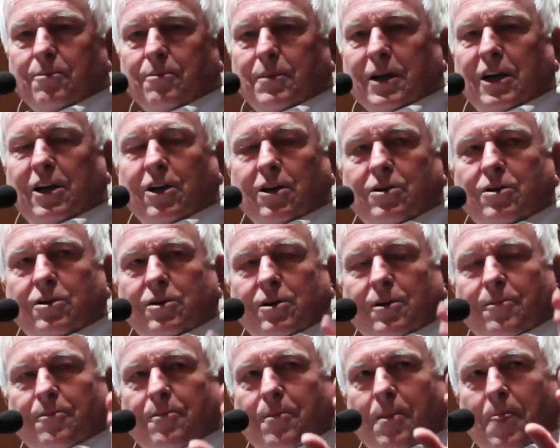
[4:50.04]

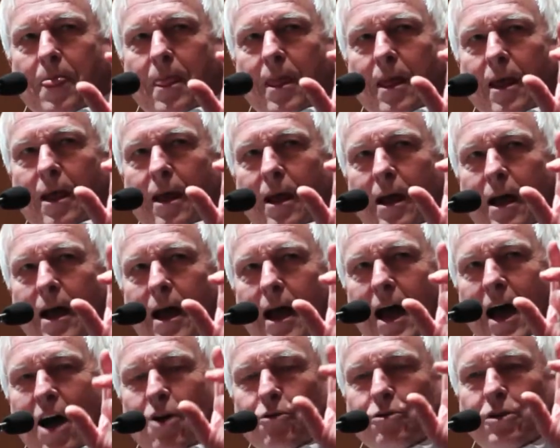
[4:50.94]
Because
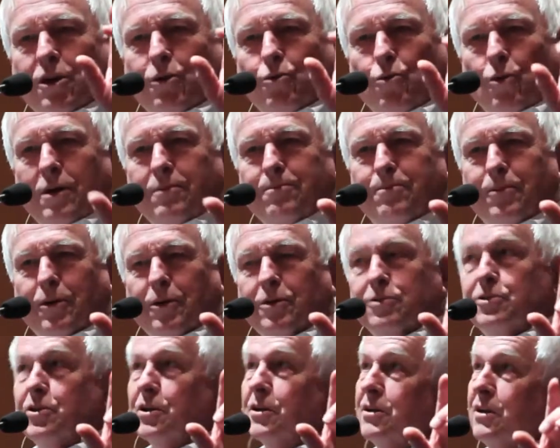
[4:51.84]
how could one
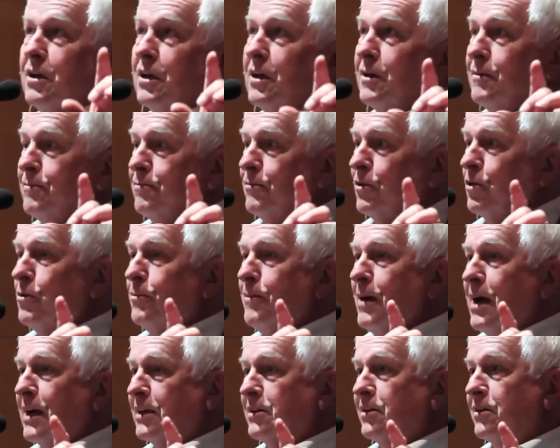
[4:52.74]
person, go
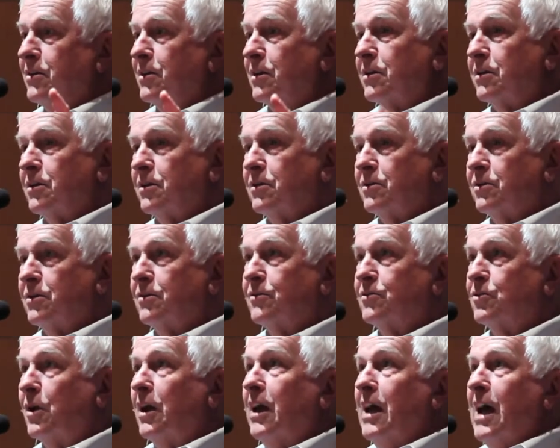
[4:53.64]
back to the
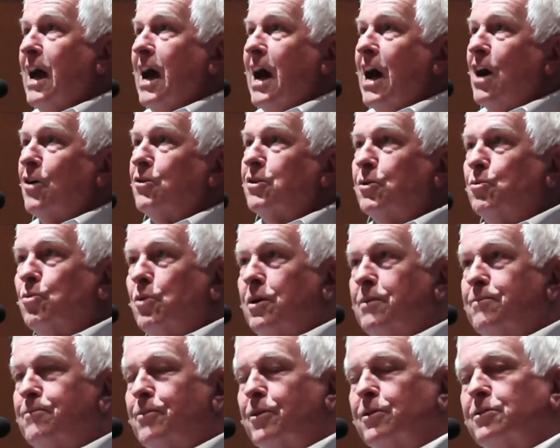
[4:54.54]
screen, how could
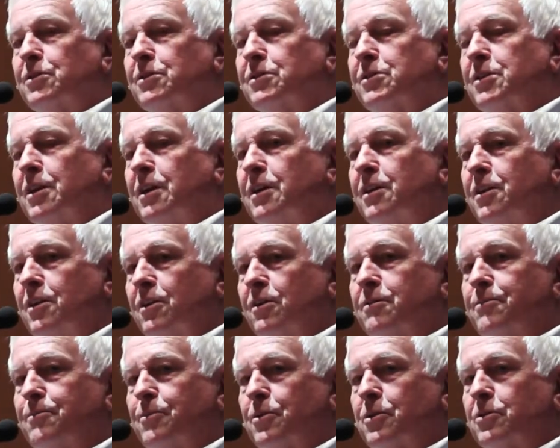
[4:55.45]
one person say to the
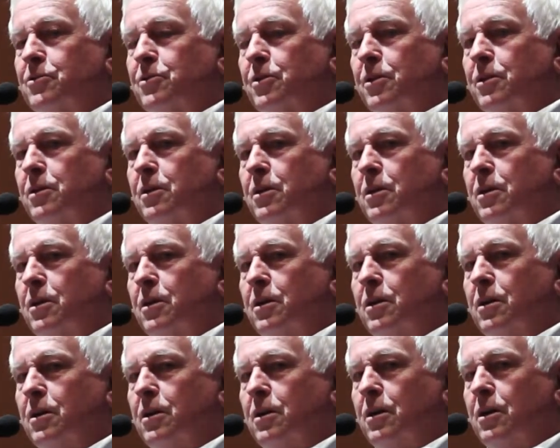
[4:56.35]
other person,
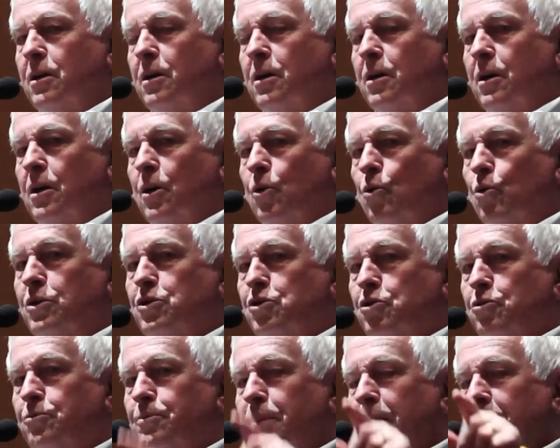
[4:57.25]

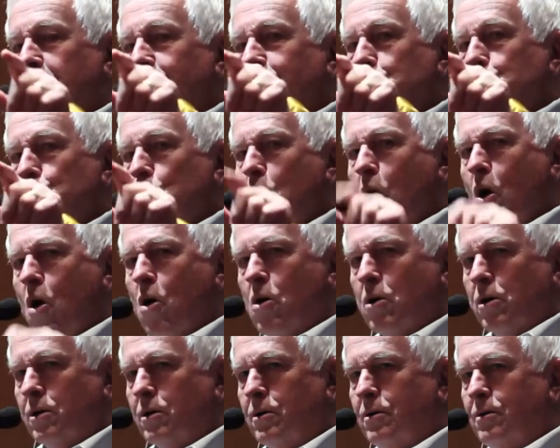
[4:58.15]
what you believe is
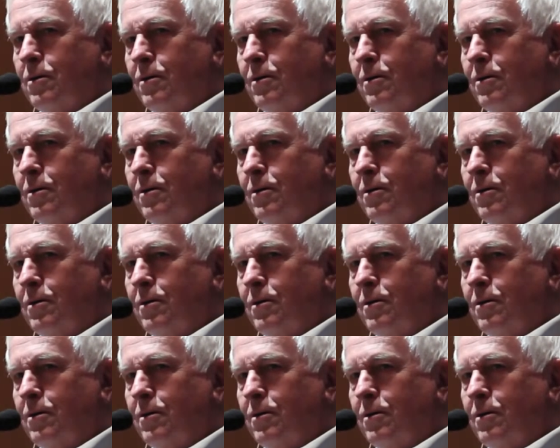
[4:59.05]
wrong?